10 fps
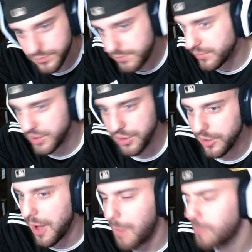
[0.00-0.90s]
and all
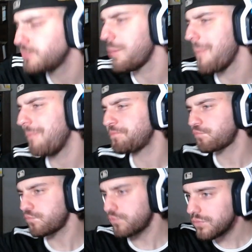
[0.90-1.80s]
that.
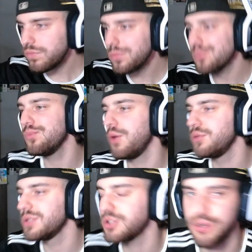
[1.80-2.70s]
Don't
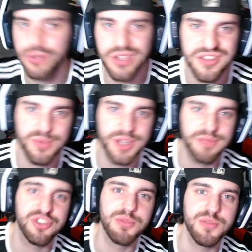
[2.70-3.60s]
listen to her. Listen to me.
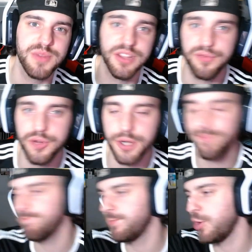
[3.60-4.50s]
Sub to me. It's free.
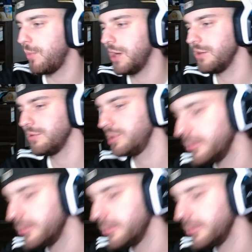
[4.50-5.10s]
Don't buy her shit.